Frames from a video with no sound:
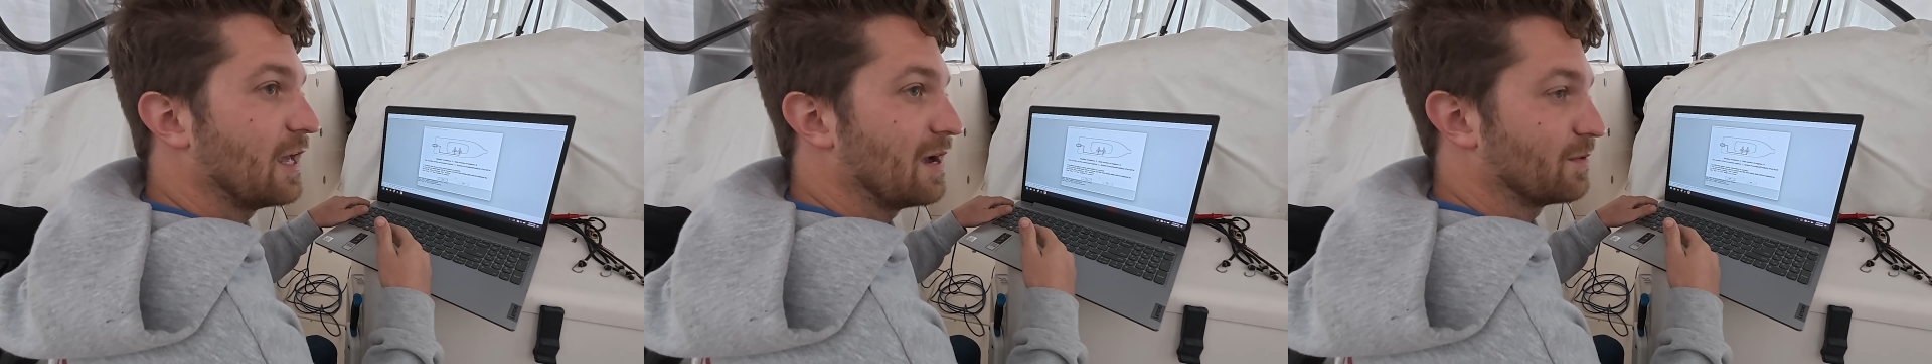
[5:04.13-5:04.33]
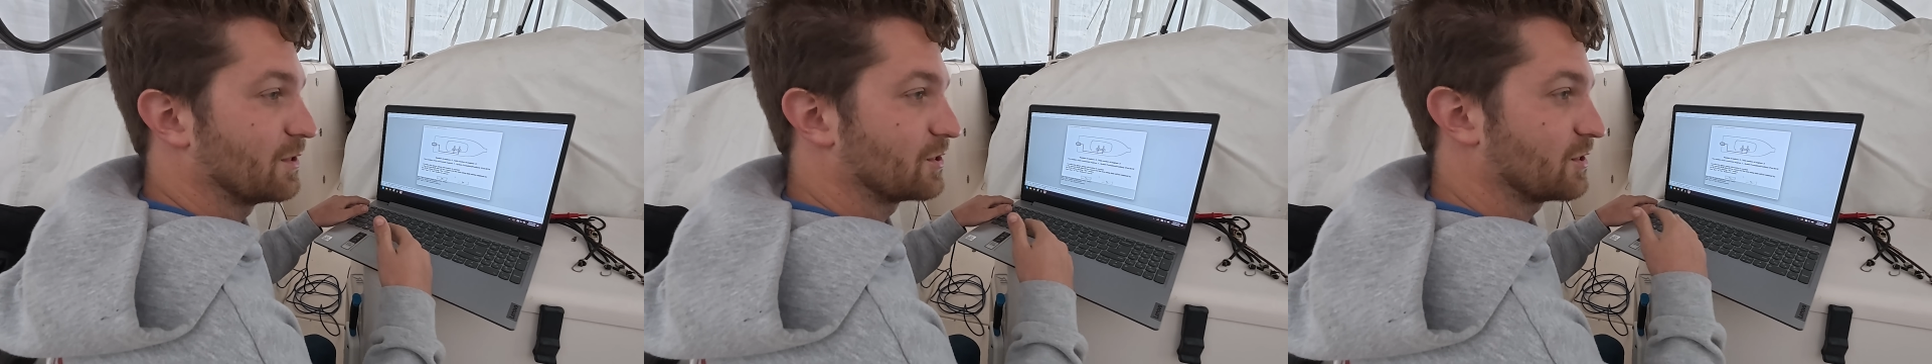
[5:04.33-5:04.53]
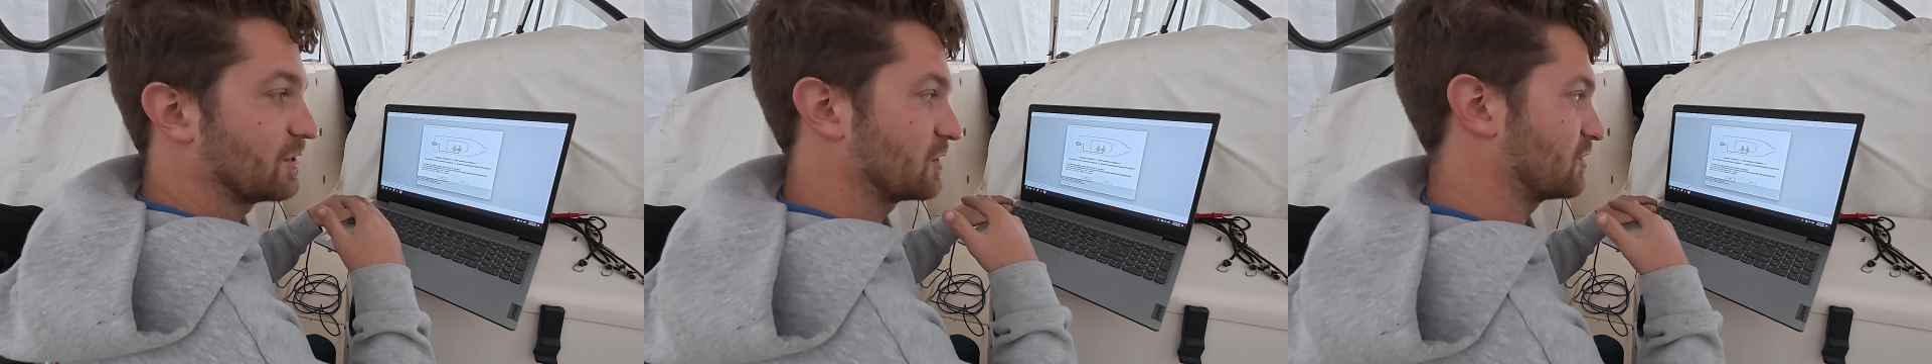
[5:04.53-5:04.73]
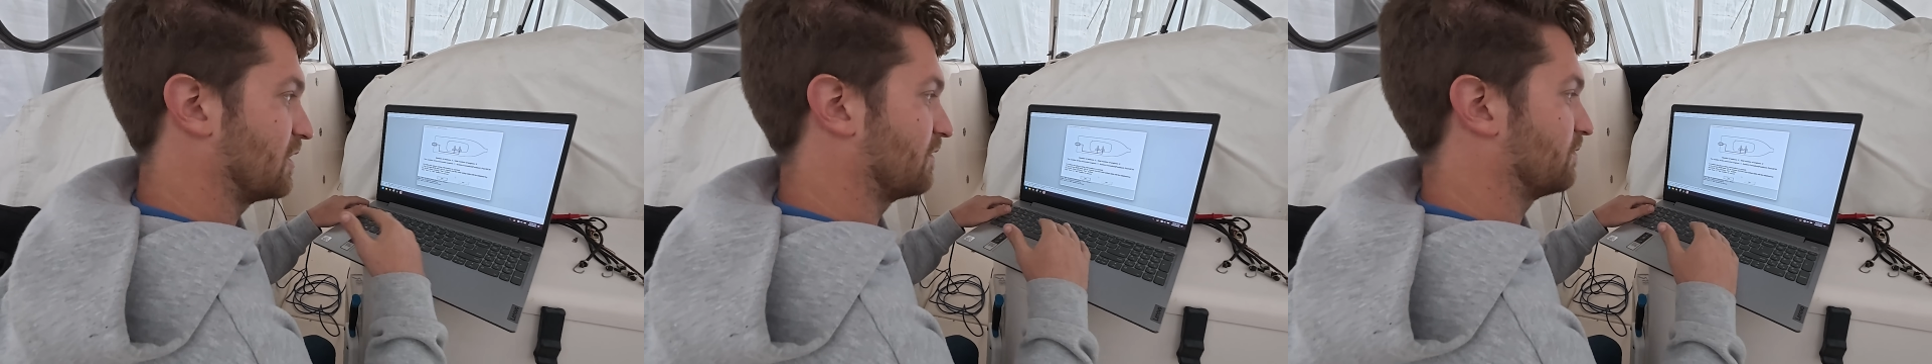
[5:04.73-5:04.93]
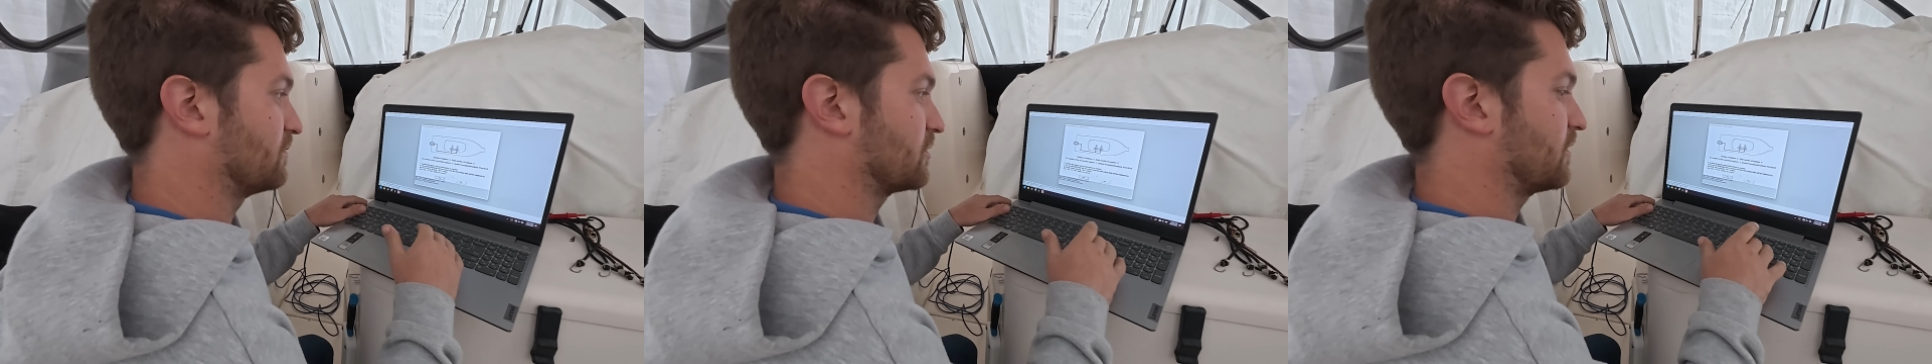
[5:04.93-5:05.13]
and we're just going to
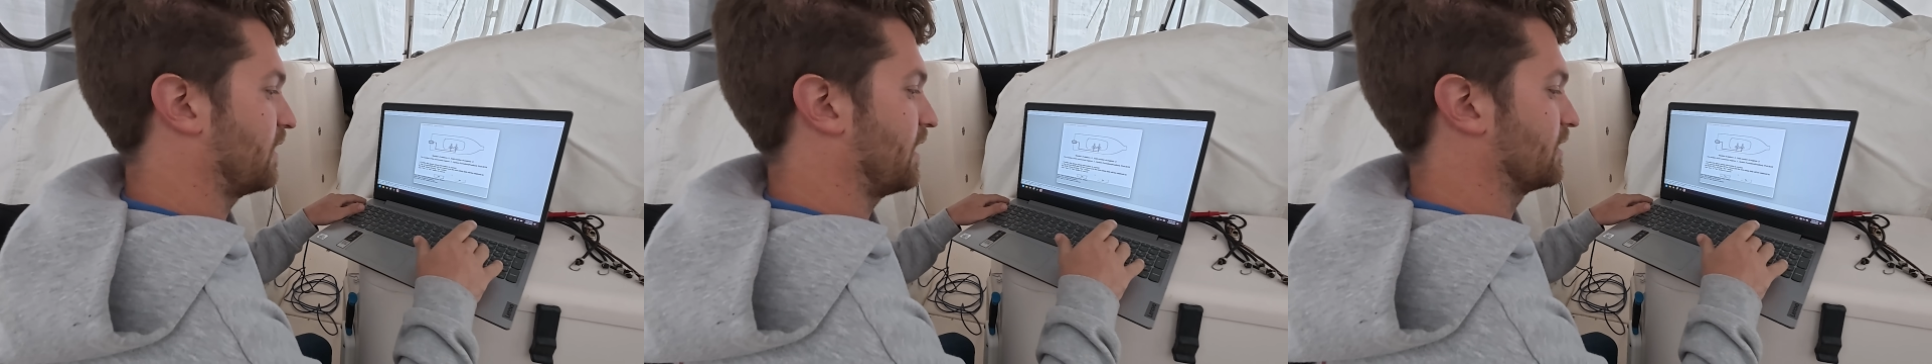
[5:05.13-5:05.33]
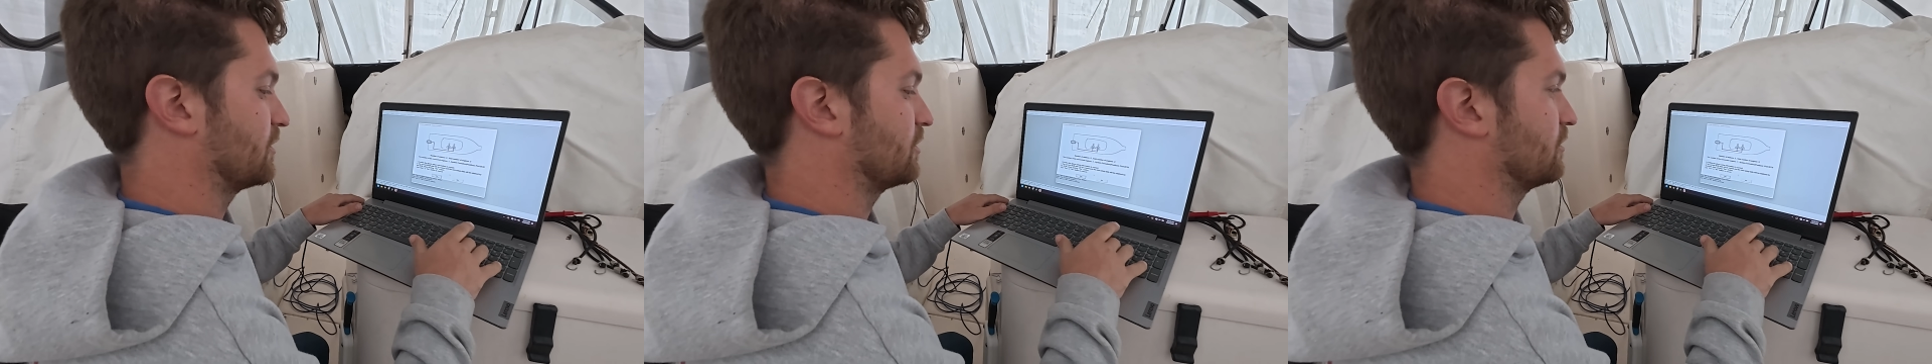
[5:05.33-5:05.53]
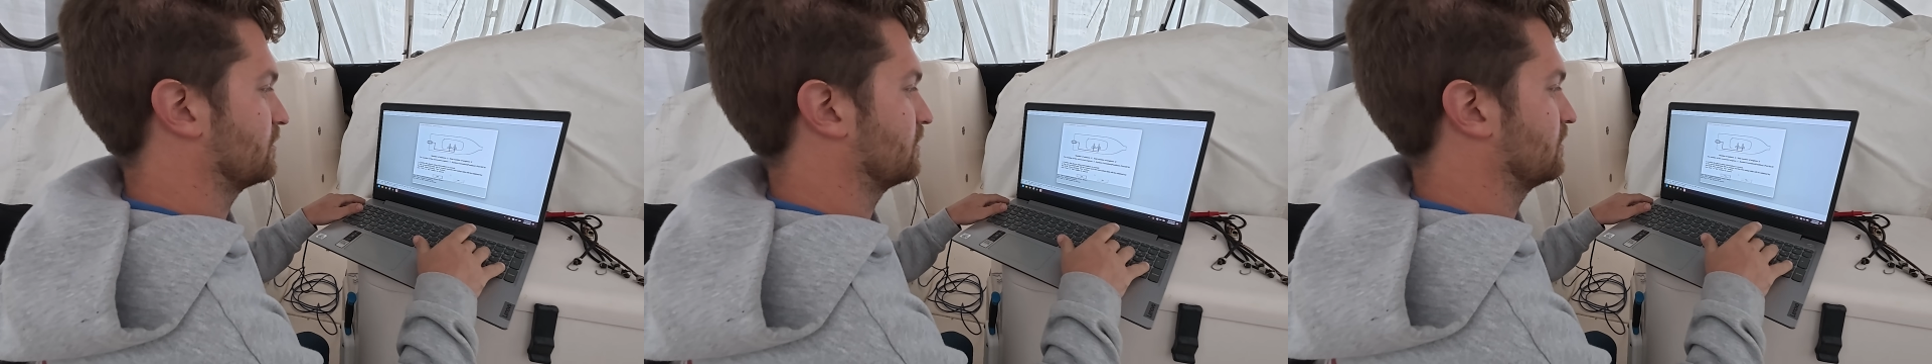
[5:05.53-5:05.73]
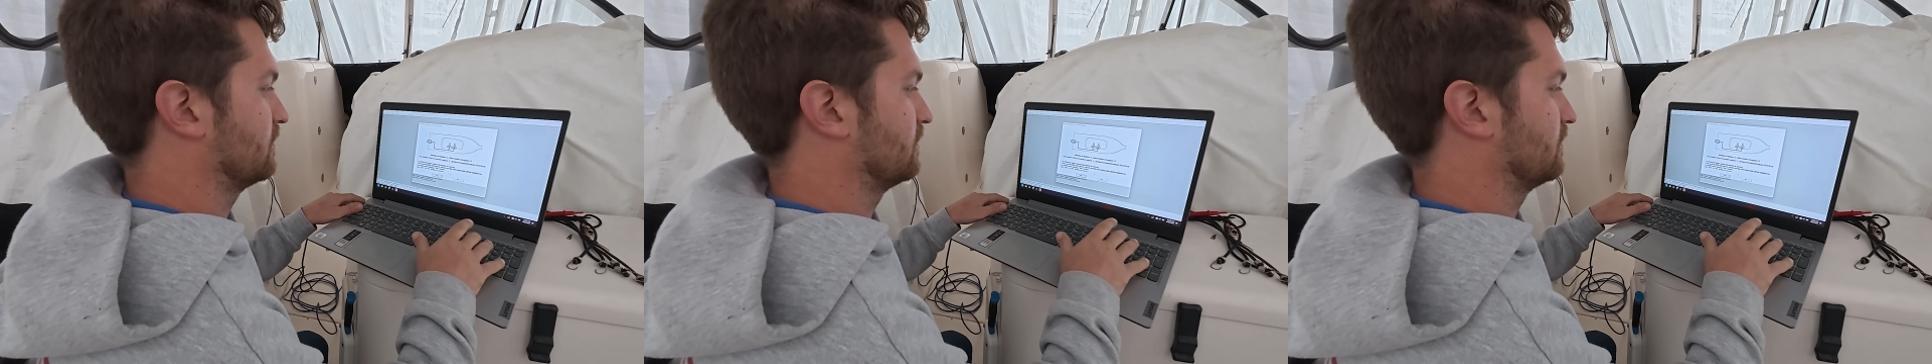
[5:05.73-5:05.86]
start from scratch.